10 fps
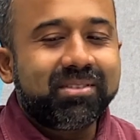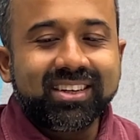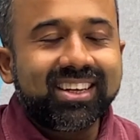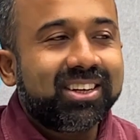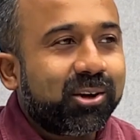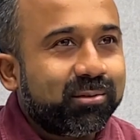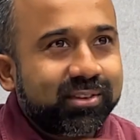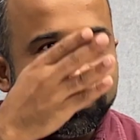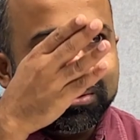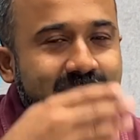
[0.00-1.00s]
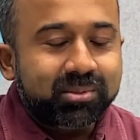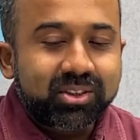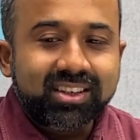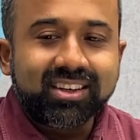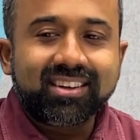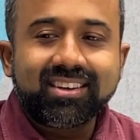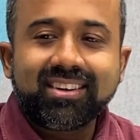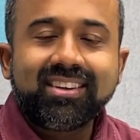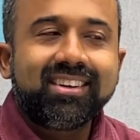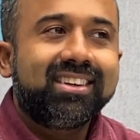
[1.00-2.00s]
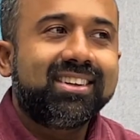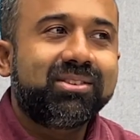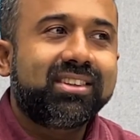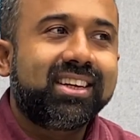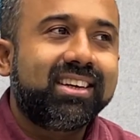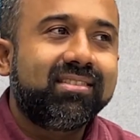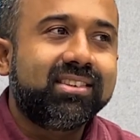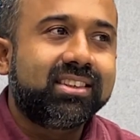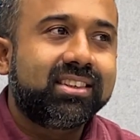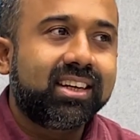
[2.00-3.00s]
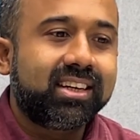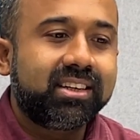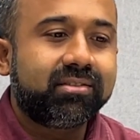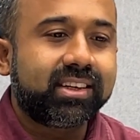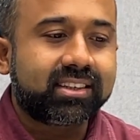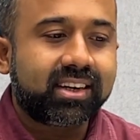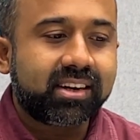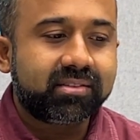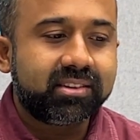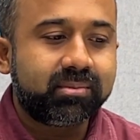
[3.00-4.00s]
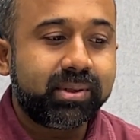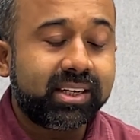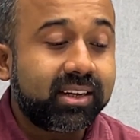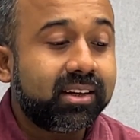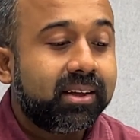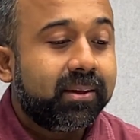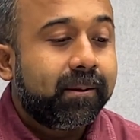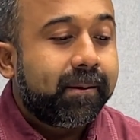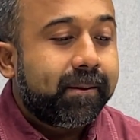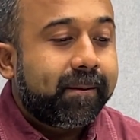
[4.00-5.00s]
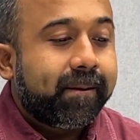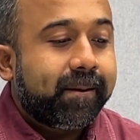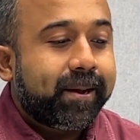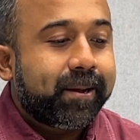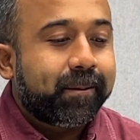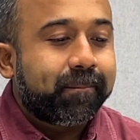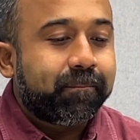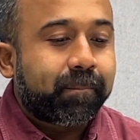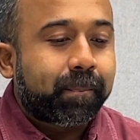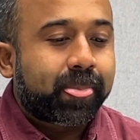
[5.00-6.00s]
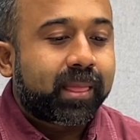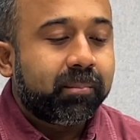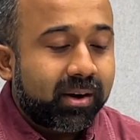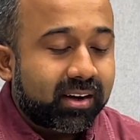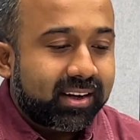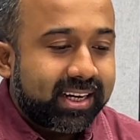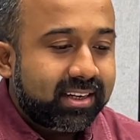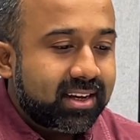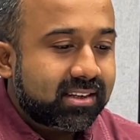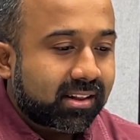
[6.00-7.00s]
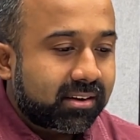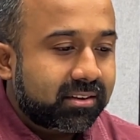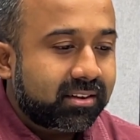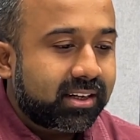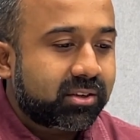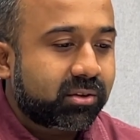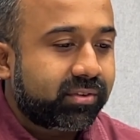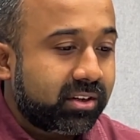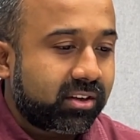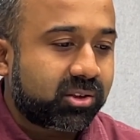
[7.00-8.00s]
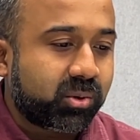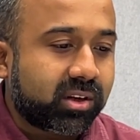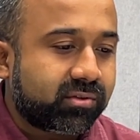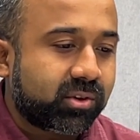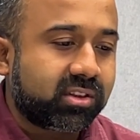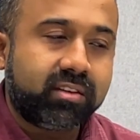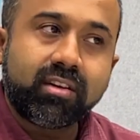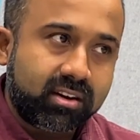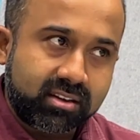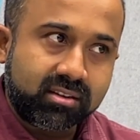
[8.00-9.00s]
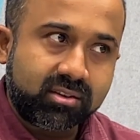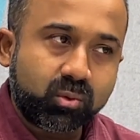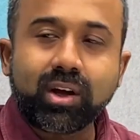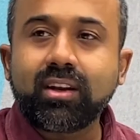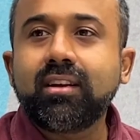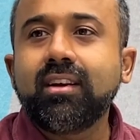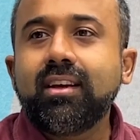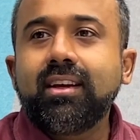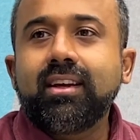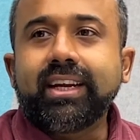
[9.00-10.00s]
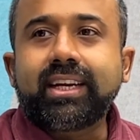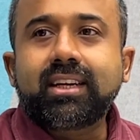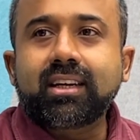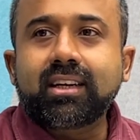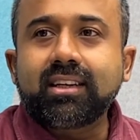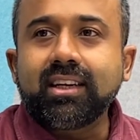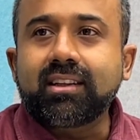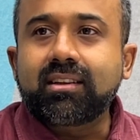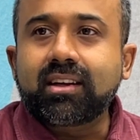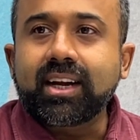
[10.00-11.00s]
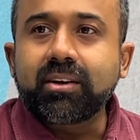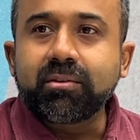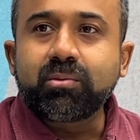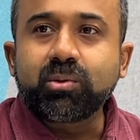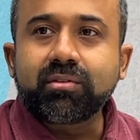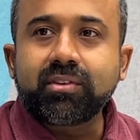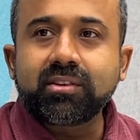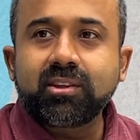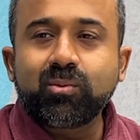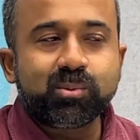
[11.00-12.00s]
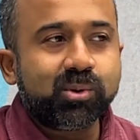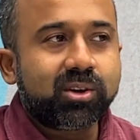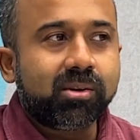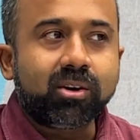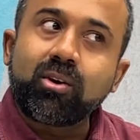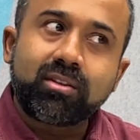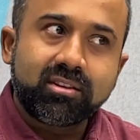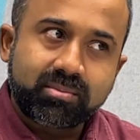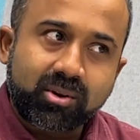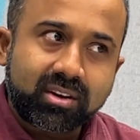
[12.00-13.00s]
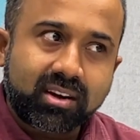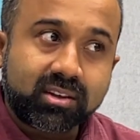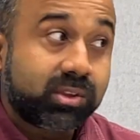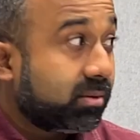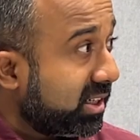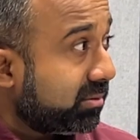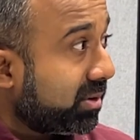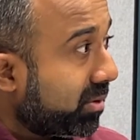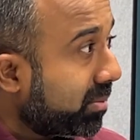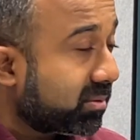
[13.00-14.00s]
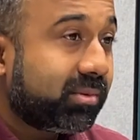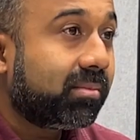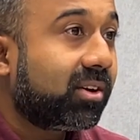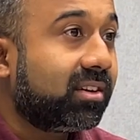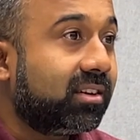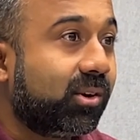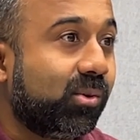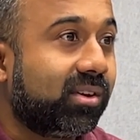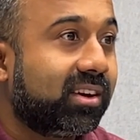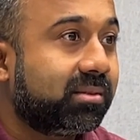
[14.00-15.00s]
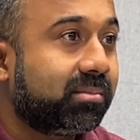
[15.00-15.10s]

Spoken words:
drinking coffee from this machine outside, which I need to fix right after this meeting. It's radioactive. But ATS London is of interest to us for several reasons. One, it kind of was the first thing we spoke about on this podcast, which reminds me, we must be about a year old as a